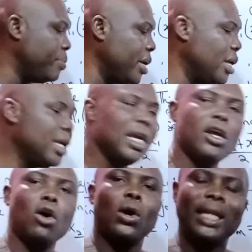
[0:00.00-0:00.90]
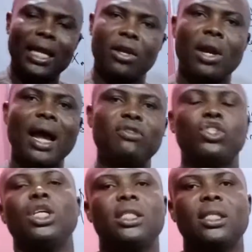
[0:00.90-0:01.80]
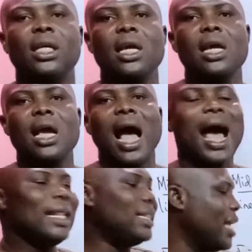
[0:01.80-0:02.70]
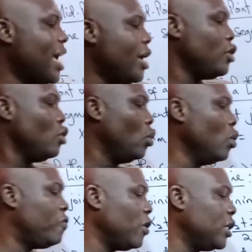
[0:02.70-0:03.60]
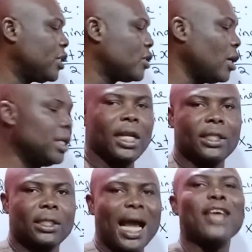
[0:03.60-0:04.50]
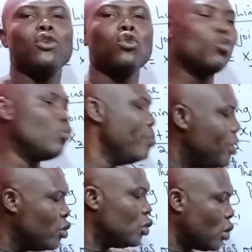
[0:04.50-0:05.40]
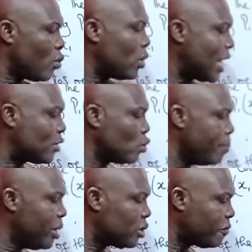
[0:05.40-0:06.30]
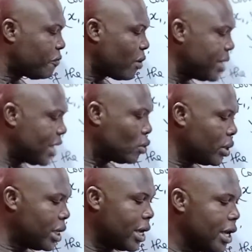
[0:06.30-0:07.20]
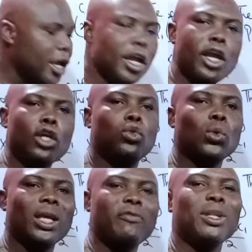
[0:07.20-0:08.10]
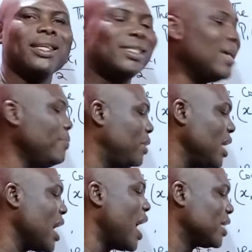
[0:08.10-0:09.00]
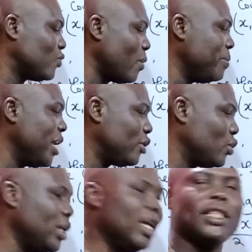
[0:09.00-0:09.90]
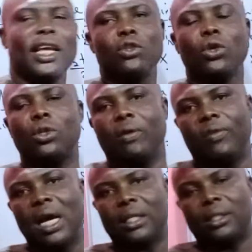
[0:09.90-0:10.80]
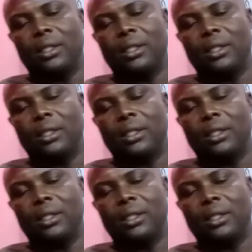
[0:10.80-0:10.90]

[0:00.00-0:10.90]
B on a graph sheet, and then you look for these coordinates, and you use your ruler to measure from here to here, it will give you the same thing as from here to here. Take note of that.